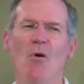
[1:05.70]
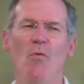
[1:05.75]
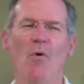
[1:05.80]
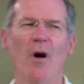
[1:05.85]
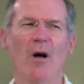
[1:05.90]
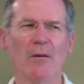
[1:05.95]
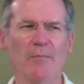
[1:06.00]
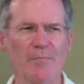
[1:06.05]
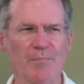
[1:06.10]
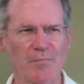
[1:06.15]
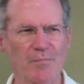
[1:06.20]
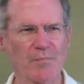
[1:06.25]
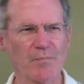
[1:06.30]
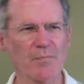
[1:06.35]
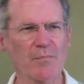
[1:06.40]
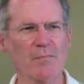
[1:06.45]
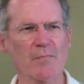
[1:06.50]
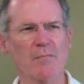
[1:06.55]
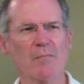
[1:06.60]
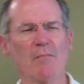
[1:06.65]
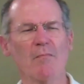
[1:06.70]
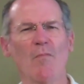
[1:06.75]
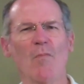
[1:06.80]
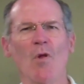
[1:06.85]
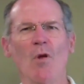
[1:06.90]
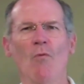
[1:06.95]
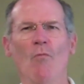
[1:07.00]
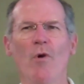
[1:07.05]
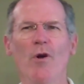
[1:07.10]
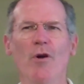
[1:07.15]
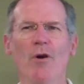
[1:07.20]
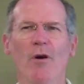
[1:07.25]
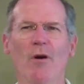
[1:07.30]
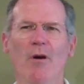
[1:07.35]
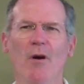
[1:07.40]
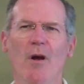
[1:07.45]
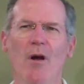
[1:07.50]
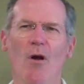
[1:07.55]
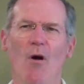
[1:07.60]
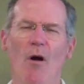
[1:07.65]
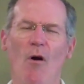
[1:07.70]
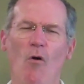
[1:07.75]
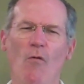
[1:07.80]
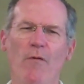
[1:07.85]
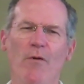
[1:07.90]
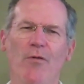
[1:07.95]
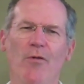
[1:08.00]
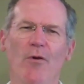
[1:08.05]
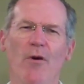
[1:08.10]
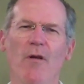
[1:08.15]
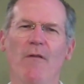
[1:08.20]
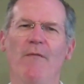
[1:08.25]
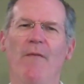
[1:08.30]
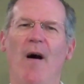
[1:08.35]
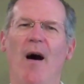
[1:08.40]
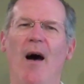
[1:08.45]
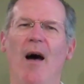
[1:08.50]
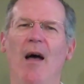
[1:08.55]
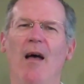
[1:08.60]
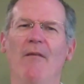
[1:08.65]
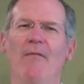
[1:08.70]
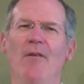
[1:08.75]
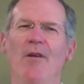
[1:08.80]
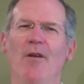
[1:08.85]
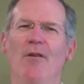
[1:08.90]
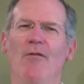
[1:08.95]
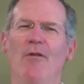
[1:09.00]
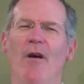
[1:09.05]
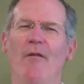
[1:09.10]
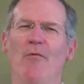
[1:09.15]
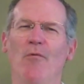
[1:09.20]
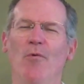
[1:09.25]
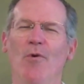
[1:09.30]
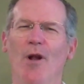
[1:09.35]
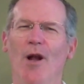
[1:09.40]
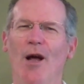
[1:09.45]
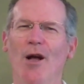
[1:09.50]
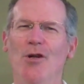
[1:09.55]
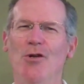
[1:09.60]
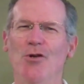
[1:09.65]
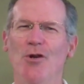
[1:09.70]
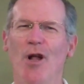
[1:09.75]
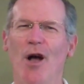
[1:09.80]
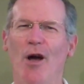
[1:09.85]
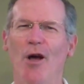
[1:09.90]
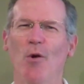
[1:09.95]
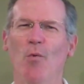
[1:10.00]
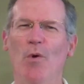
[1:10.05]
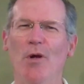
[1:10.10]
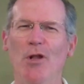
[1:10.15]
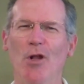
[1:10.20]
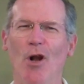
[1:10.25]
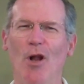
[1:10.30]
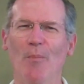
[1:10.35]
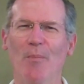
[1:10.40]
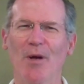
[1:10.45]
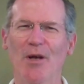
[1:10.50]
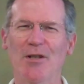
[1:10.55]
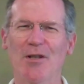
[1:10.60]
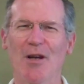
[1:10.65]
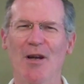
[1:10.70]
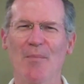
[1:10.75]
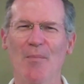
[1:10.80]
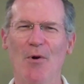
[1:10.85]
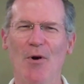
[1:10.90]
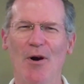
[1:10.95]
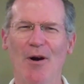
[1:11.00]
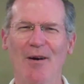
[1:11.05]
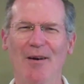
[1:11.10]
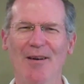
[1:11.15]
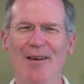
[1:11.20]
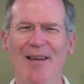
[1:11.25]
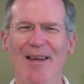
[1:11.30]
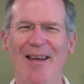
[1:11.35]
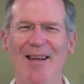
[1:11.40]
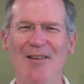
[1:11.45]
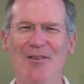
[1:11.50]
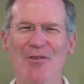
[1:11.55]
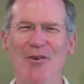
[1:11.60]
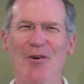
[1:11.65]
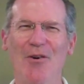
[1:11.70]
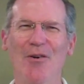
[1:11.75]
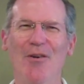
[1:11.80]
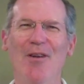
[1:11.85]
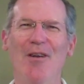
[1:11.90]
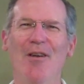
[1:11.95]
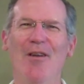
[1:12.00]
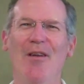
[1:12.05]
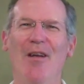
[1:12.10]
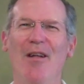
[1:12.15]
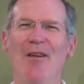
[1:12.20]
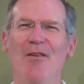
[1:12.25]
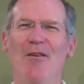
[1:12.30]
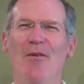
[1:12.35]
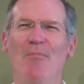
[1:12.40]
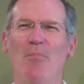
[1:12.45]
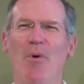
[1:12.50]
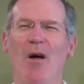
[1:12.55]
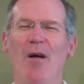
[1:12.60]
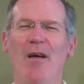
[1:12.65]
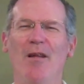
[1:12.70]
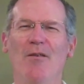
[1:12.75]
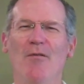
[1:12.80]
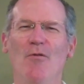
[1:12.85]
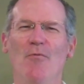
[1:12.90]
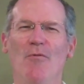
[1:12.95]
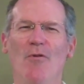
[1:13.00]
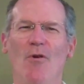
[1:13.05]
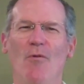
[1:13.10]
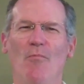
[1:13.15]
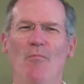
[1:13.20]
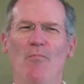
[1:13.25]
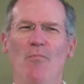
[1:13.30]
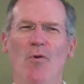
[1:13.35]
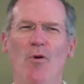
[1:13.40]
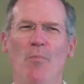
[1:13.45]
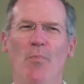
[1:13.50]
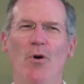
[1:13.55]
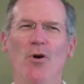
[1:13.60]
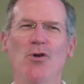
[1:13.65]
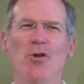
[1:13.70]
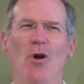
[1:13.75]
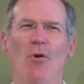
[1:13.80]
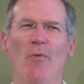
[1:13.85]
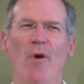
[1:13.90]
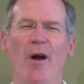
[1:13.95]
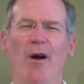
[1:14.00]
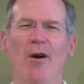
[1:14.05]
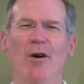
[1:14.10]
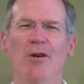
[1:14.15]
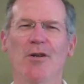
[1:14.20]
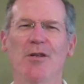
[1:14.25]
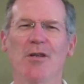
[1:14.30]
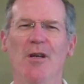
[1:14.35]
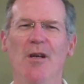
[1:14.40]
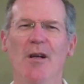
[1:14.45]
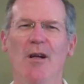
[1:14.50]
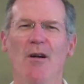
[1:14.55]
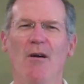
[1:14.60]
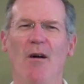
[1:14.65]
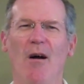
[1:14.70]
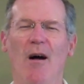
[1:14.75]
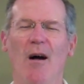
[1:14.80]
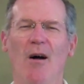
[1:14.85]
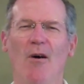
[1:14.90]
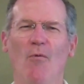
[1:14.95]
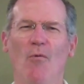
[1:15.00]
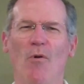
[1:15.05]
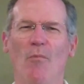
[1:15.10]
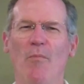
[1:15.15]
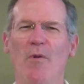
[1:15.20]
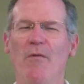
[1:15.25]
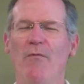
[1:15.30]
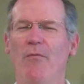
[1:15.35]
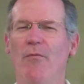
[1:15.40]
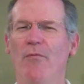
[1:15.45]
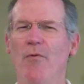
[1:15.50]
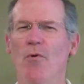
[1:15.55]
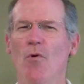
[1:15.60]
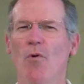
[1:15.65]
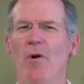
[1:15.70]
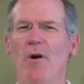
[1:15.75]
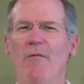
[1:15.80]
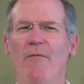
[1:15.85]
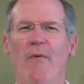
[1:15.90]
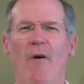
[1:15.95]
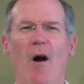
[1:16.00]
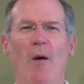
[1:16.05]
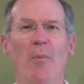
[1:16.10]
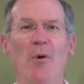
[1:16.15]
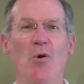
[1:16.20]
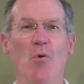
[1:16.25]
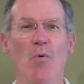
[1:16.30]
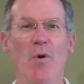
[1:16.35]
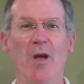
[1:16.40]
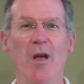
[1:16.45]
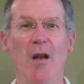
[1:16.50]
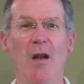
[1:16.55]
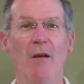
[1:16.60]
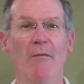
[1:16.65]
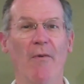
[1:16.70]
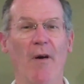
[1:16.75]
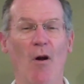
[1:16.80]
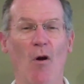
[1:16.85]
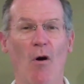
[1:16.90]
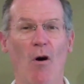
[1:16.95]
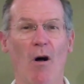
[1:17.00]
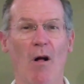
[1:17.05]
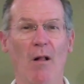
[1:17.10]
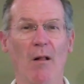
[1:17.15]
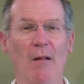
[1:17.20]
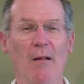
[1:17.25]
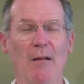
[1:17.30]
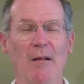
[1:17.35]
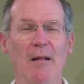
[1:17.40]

Well, when you're over 35, you have to realize you're not going to win the Olympics anymore, and so your personal records will be fewer and far between, if at all.